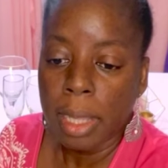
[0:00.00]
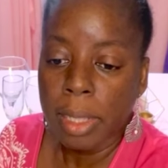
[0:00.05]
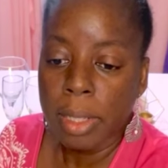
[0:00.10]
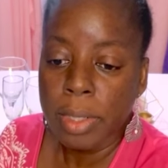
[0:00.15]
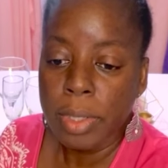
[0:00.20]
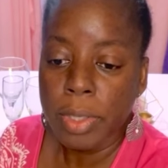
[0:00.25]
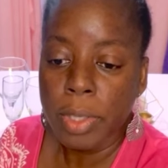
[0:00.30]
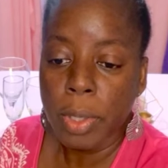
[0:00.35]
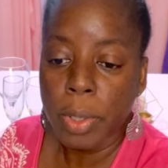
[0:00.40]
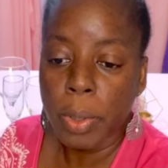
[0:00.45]

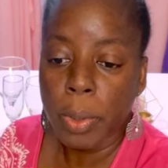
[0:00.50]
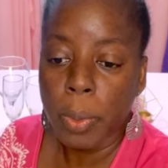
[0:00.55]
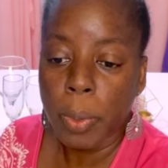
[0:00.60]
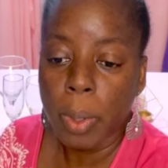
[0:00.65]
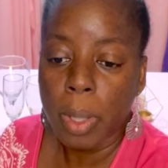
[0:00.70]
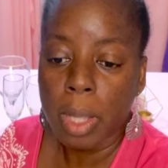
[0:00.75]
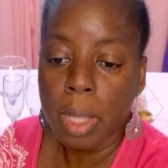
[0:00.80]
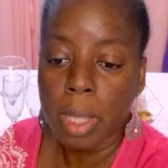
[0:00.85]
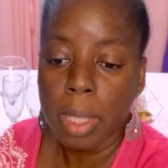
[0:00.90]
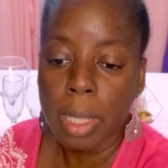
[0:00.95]

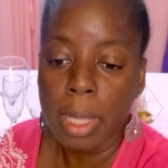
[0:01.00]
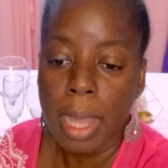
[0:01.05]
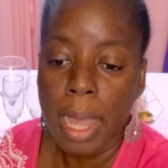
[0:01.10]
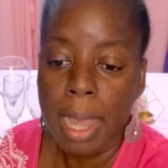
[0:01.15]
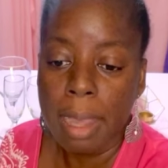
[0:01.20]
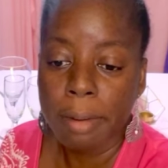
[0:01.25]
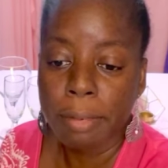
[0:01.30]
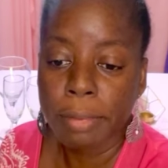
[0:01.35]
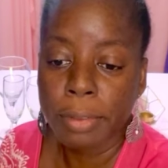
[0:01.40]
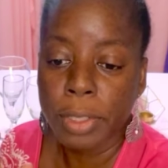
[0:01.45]
So
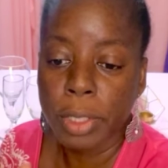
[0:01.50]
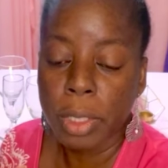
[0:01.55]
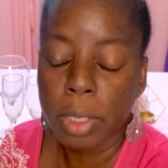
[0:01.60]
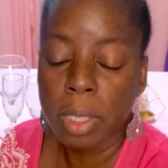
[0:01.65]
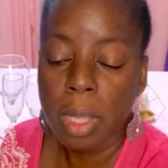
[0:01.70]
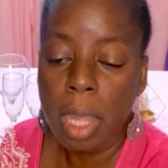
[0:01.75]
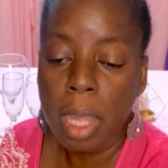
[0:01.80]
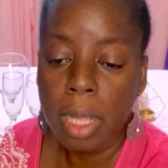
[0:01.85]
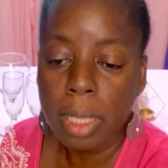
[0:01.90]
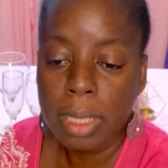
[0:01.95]
after
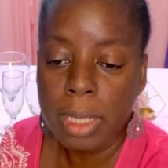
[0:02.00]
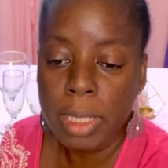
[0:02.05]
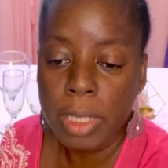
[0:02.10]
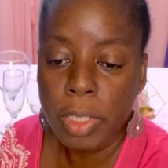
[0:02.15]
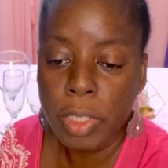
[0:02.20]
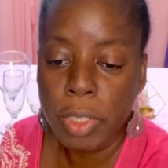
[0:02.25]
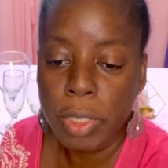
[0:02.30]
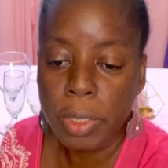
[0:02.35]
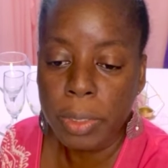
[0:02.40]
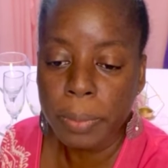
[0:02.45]

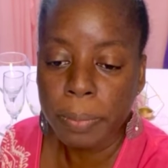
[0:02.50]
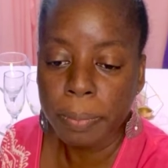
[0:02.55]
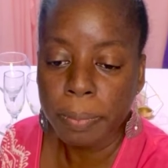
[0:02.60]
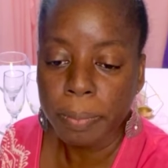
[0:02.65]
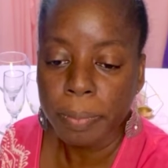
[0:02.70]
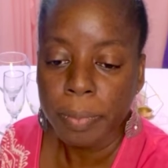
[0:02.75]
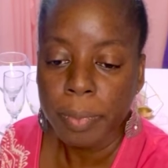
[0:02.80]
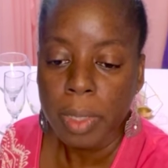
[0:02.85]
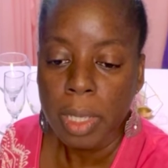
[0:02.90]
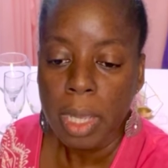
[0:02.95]
college,
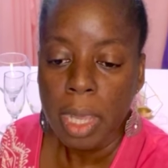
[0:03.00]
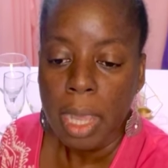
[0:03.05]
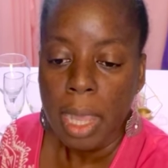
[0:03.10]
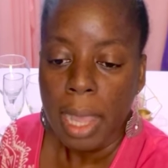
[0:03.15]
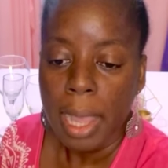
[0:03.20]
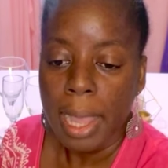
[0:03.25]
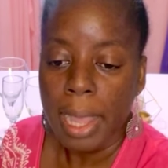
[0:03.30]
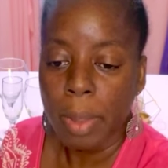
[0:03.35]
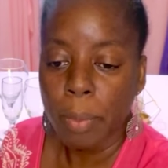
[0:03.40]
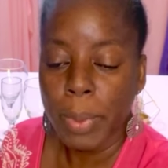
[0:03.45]

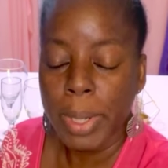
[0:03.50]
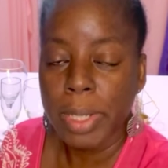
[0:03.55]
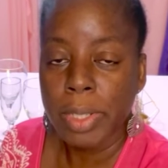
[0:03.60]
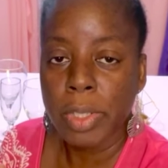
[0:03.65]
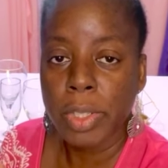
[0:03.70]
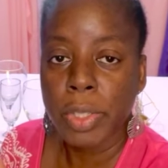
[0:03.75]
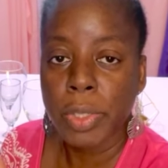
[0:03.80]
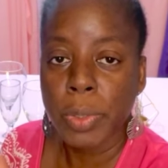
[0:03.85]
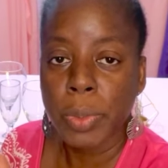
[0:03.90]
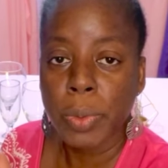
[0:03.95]
I went
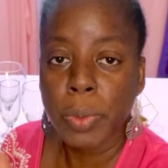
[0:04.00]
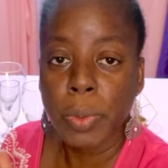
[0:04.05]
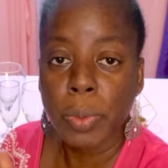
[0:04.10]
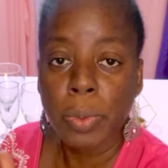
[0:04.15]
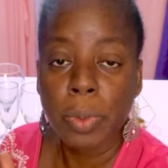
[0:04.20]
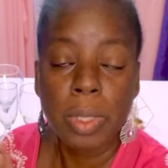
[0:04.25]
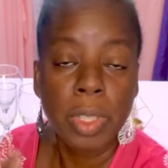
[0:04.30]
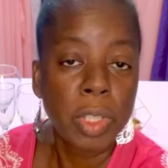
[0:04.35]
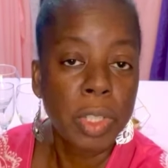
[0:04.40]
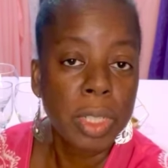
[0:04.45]

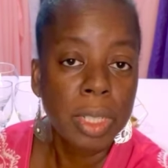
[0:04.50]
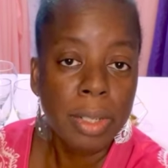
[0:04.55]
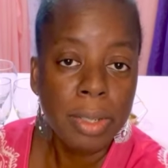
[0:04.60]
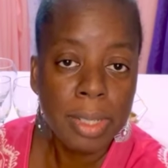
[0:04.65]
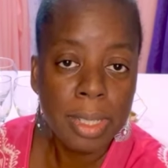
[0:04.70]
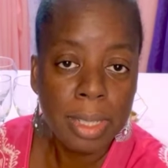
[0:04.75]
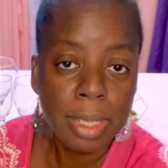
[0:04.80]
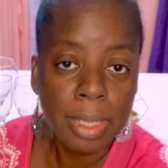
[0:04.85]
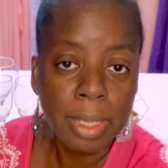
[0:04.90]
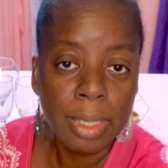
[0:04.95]
to the
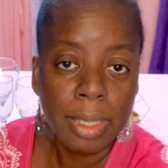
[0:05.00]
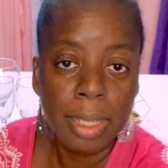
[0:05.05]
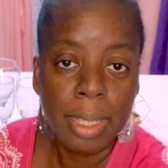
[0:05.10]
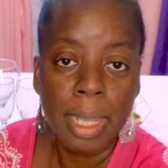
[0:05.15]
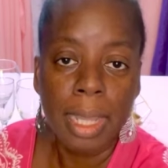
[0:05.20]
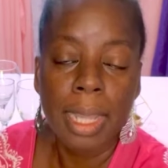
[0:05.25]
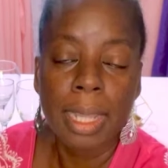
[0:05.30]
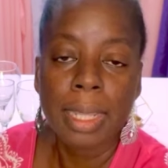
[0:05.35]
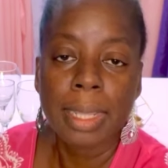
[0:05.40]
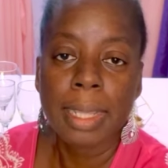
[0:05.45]
Sheraton,
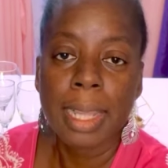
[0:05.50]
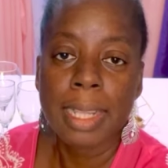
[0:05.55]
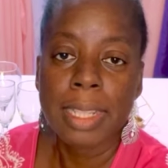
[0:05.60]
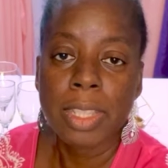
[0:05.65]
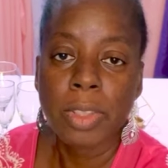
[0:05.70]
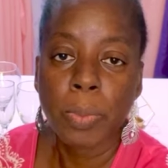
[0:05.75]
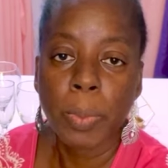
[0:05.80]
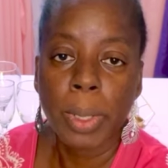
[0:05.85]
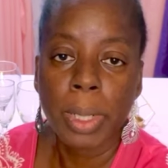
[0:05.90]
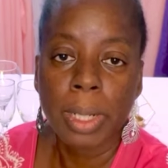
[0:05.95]
and
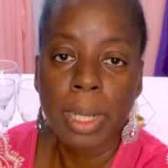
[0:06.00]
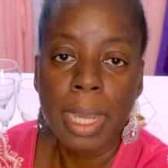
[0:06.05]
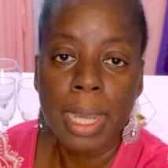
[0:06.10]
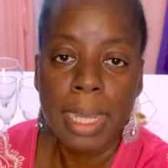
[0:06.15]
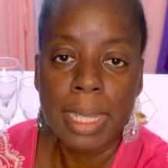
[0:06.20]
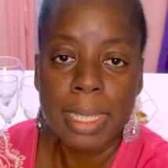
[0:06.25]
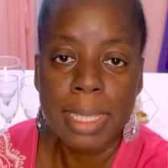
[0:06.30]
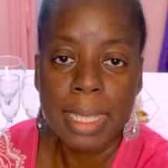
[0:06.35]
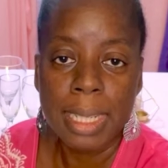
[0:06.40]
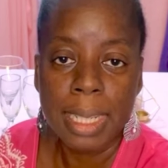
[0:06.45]
that's where
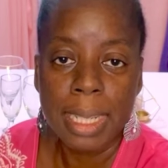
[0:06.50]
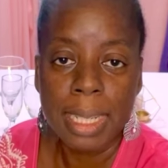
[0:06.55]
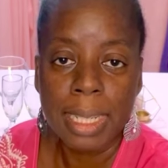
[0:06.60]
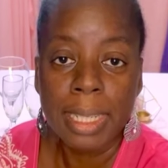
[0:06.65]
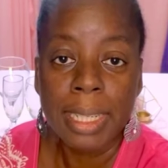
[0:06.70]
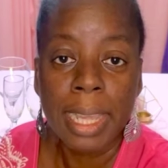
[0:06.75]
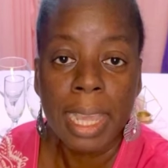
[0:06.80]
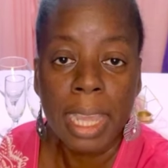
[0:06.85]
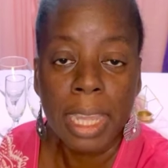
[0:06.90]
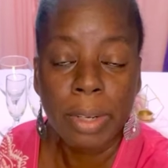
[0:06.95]
I
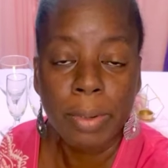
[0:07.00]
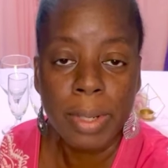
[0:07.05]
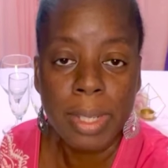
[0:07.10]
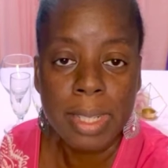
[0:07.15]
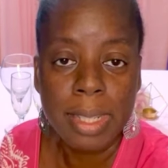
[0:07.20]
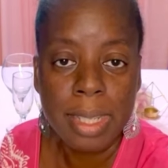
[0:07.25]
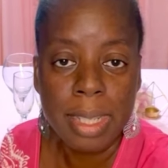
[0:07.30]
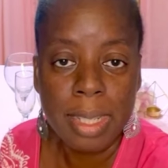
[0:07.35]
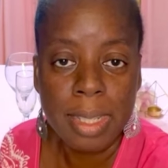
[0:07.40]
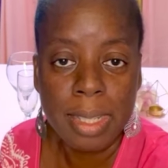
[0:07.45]
did catering
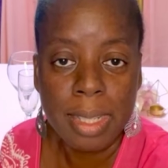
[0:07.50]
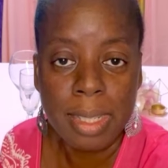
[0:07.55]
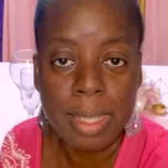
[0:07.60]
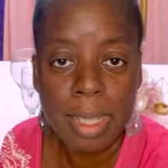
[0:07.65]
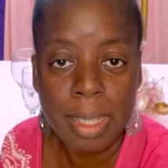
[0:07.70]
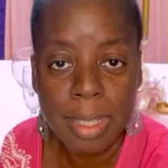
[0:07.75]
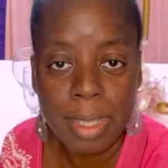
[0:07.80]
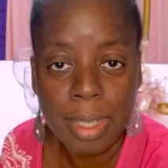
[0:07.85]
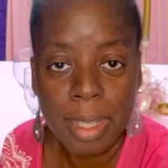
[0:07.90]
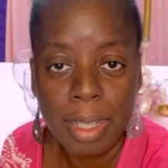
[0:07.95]
sales
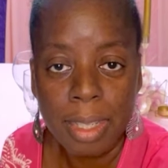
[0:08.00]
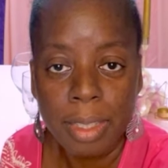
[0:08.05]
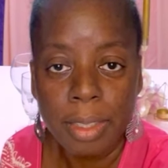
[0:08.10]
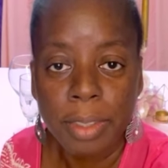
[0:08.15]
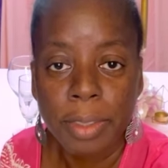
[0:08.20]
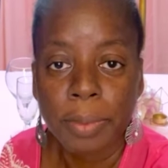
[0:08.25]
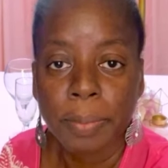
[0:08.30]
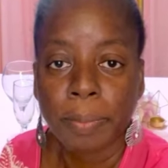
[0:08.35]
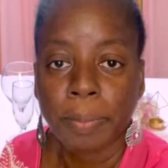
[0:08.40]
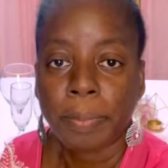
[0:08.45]
assistant